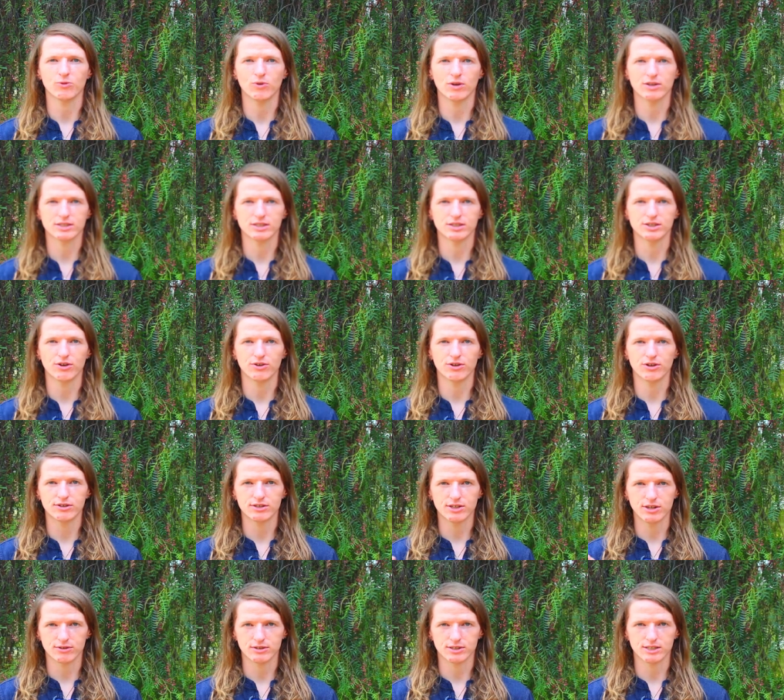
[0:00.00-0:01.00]
You want to know your
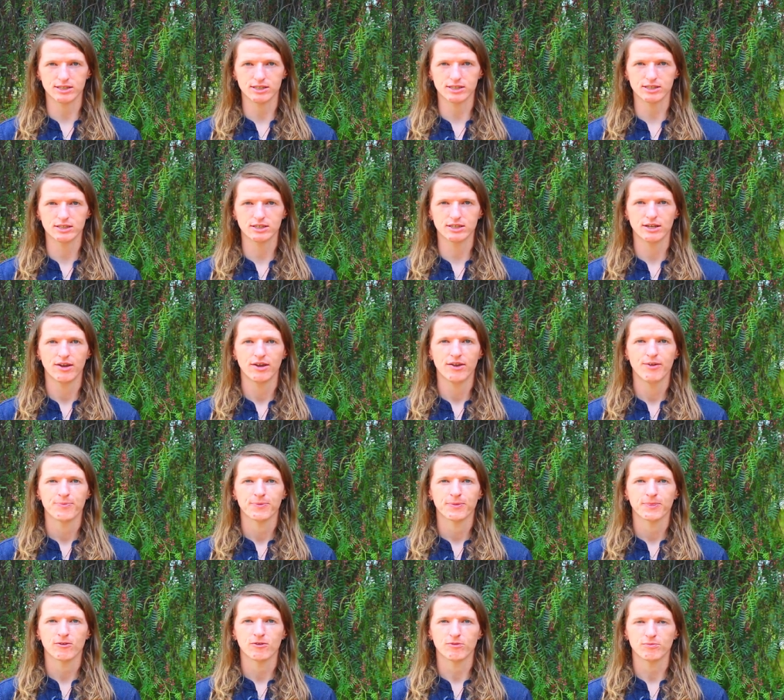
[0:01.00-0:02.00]
dosage.
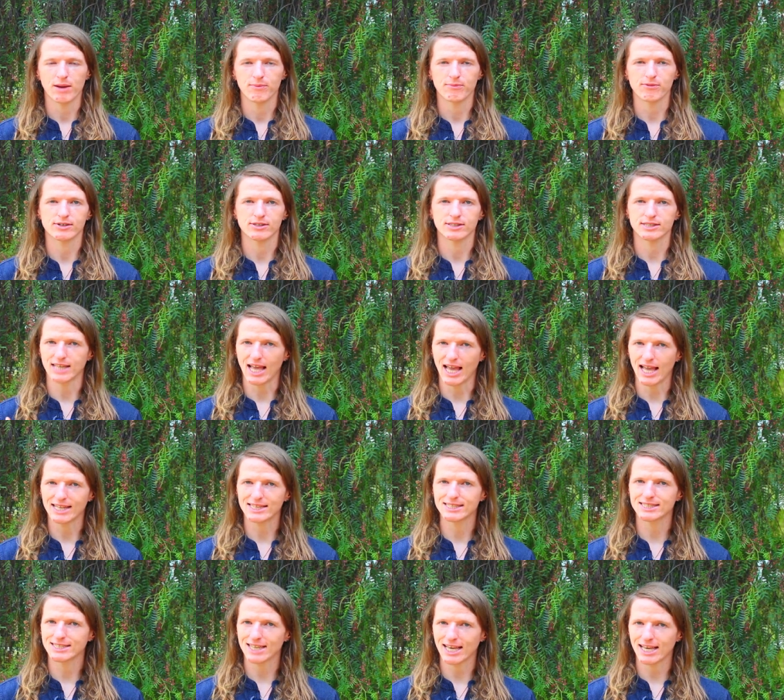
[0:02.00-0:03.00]
Remember, set
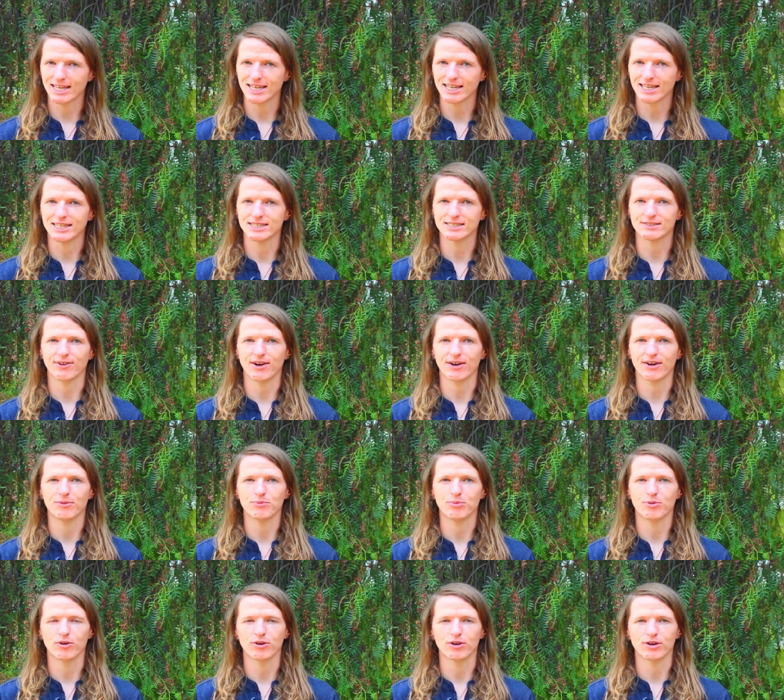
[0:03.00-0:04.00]
and setting is very
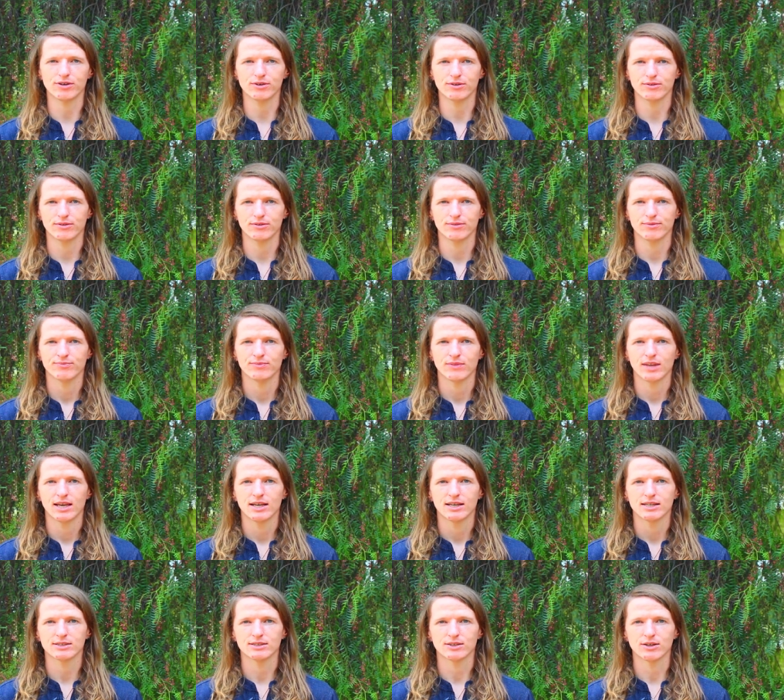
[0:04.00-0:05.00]
important.
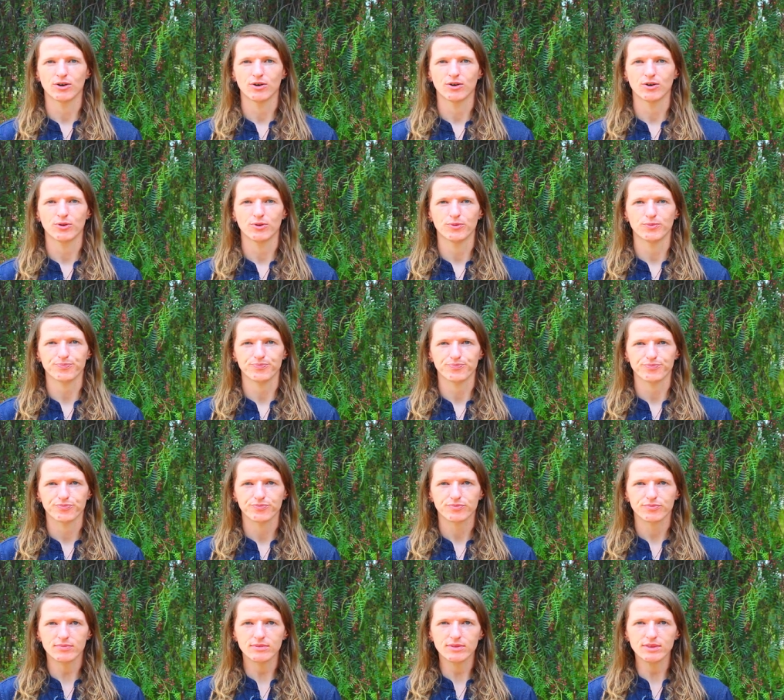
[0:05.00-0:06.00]
So
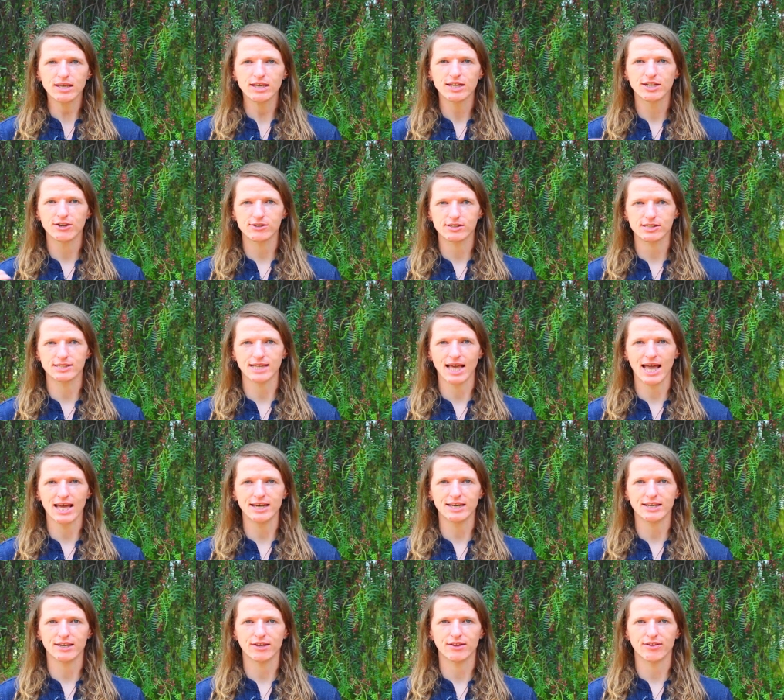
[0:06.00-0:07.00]
your
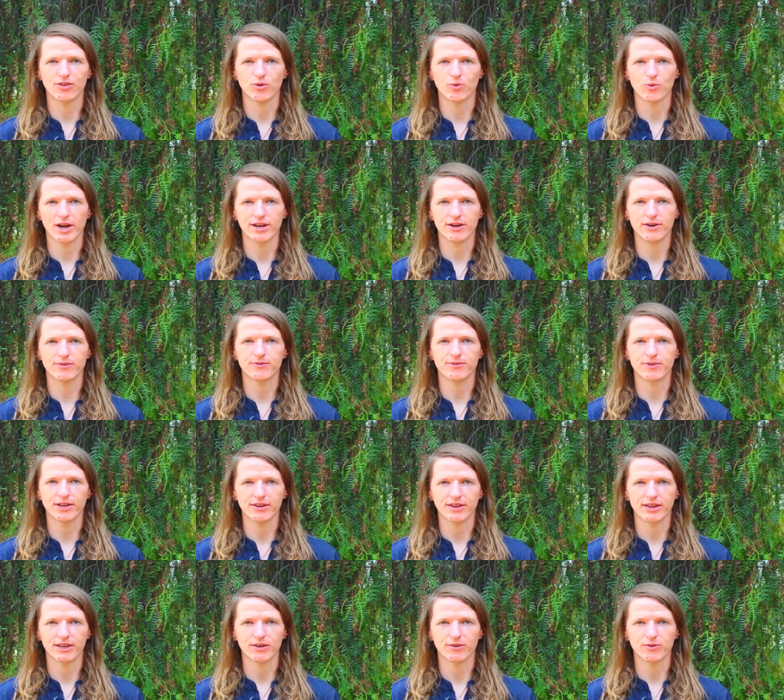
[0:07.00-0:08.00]
set, the way you're
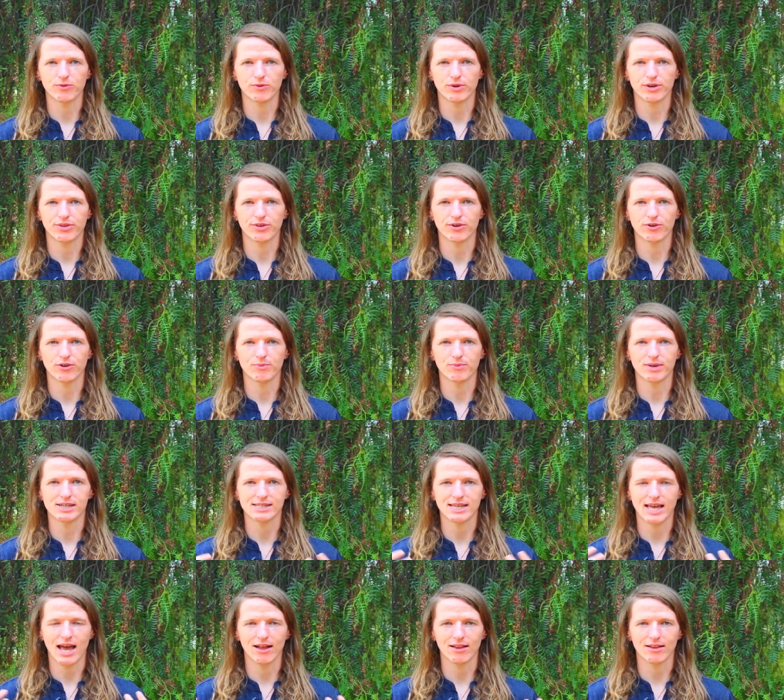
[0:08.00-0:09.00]
feeling with your
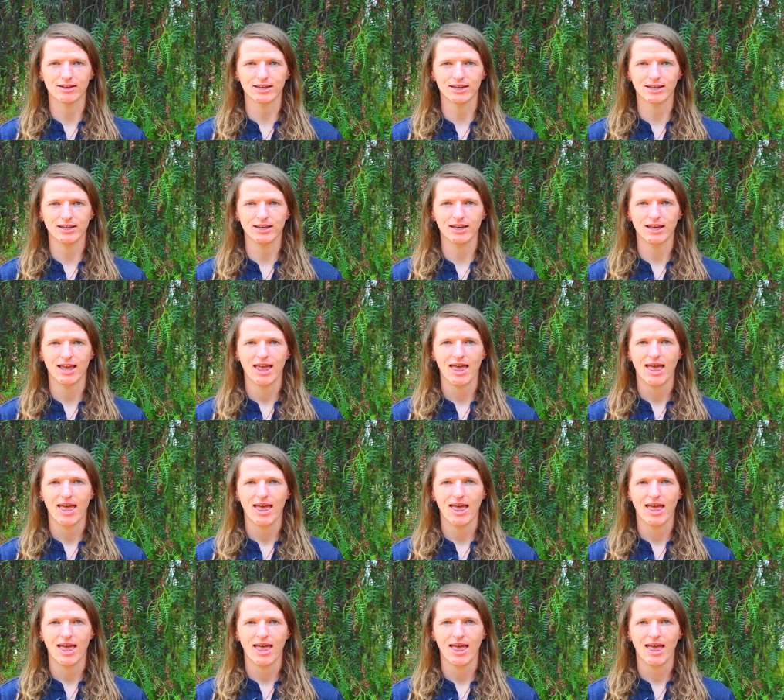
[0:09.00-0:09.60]
mentality,